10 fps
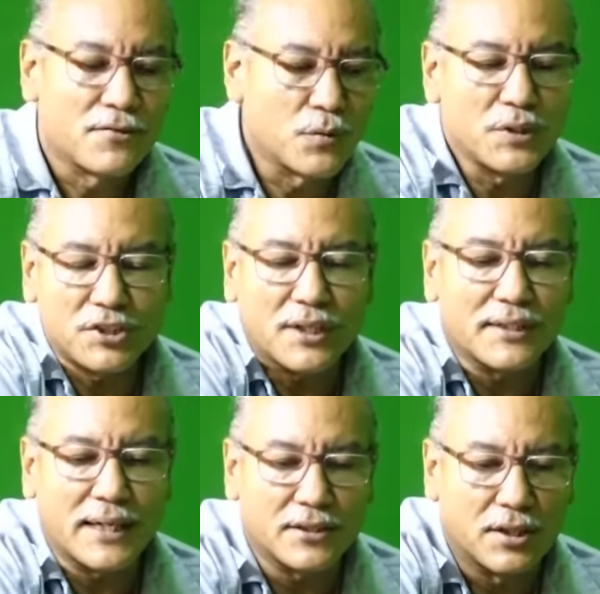So we shut
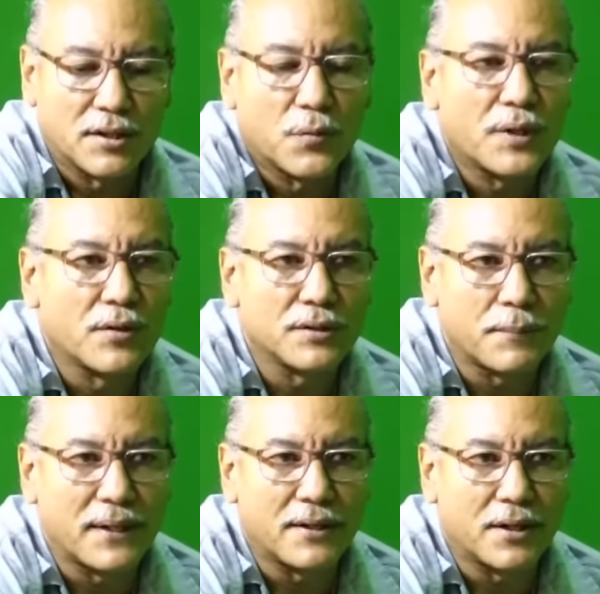that down, and we're going to
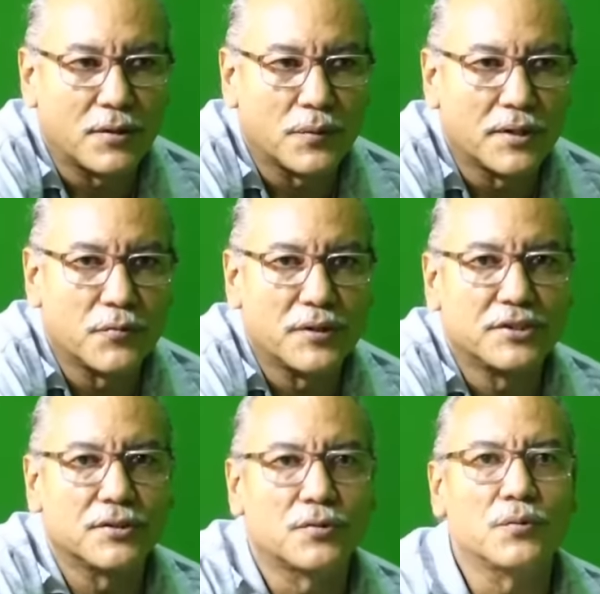build another one in
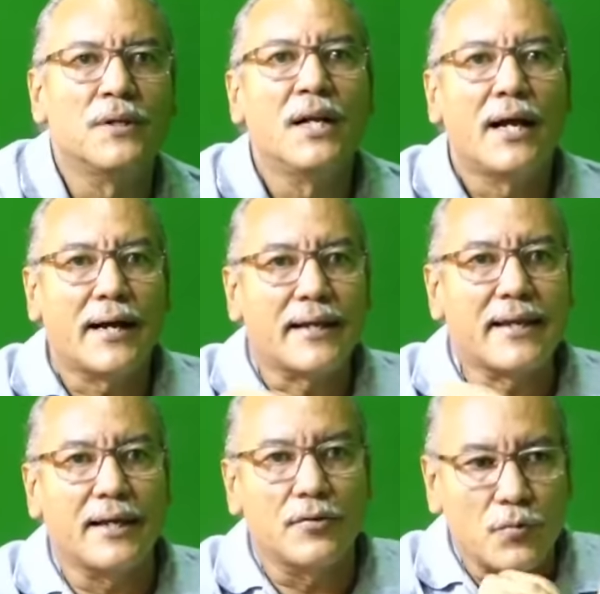Region 2.
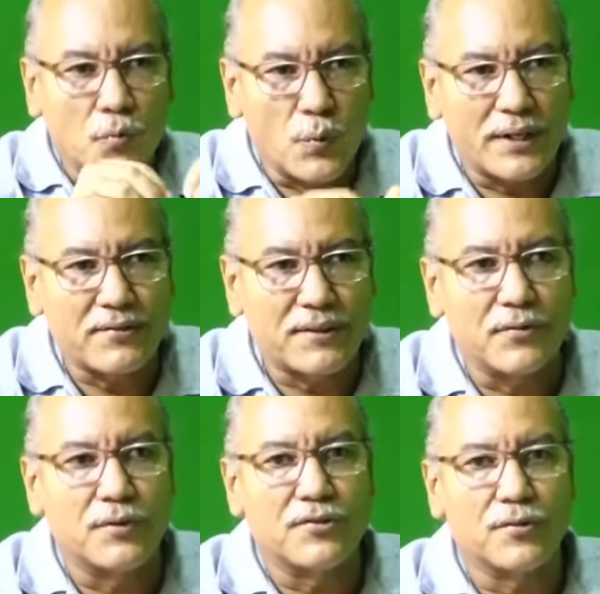Again,
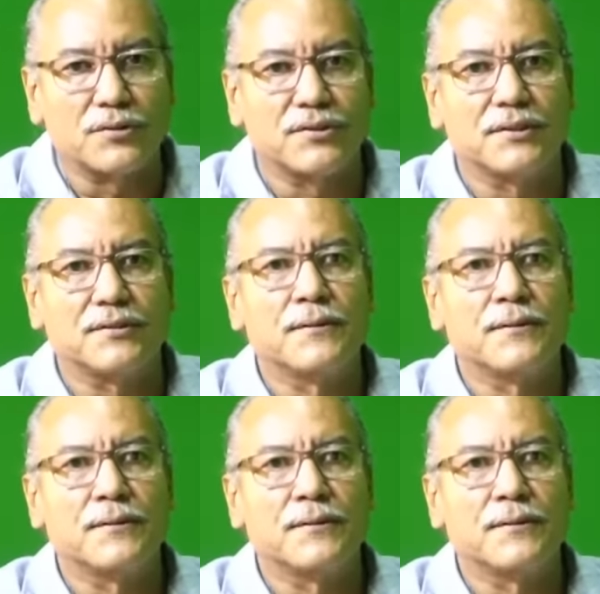wasting resources.